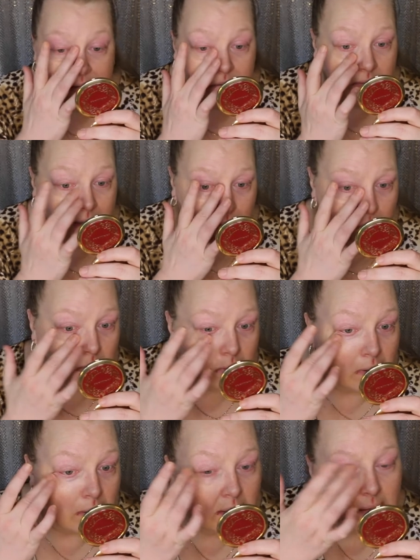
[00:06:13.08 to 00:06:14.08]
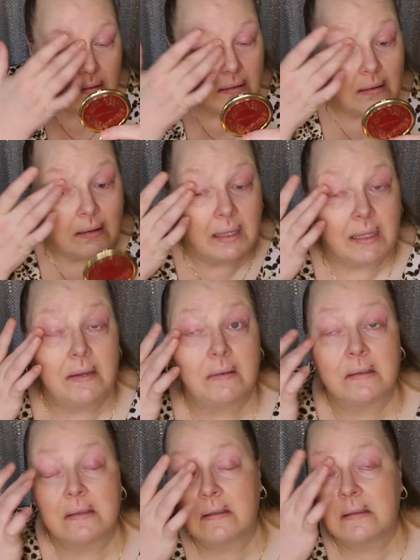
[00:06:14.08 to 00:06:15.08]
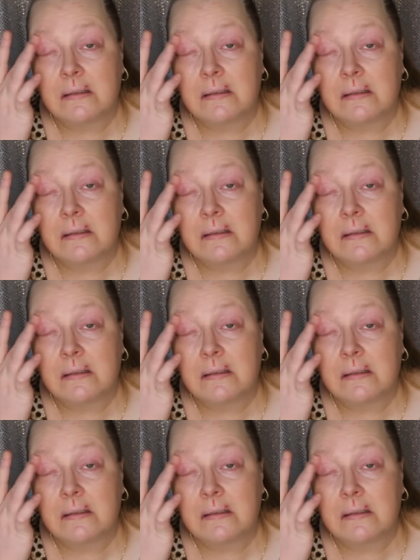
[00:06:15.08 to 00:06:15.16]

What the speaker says: to record, and you can